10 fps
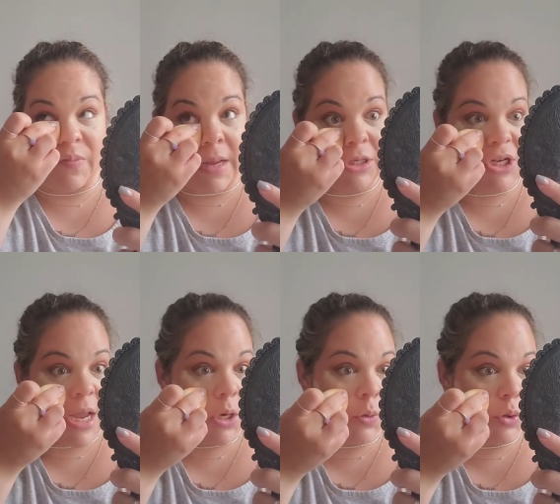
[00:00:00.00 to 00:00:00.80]
my
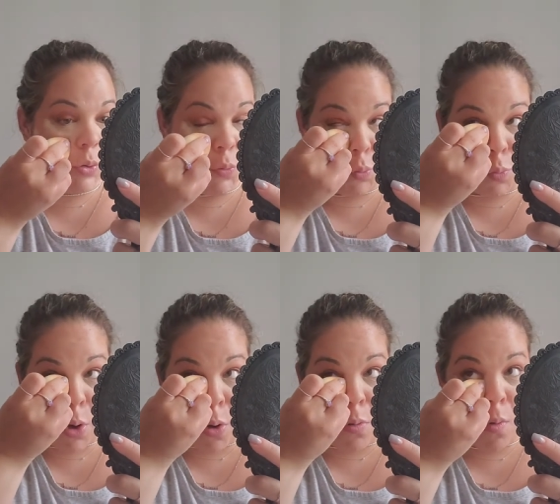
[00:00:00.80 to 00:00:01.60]
channel to
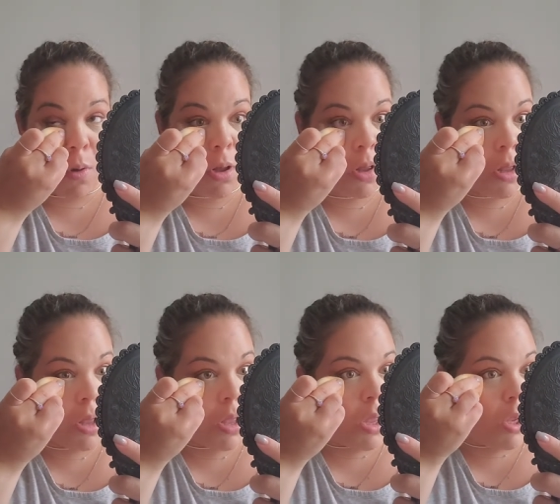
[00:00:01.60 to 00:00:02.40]
grow.
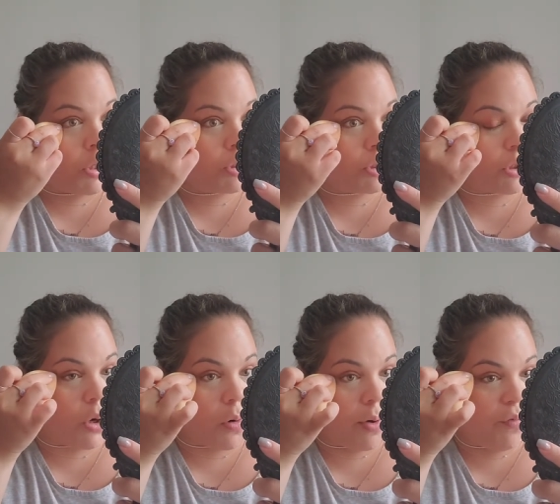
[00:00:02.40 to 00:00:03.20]
So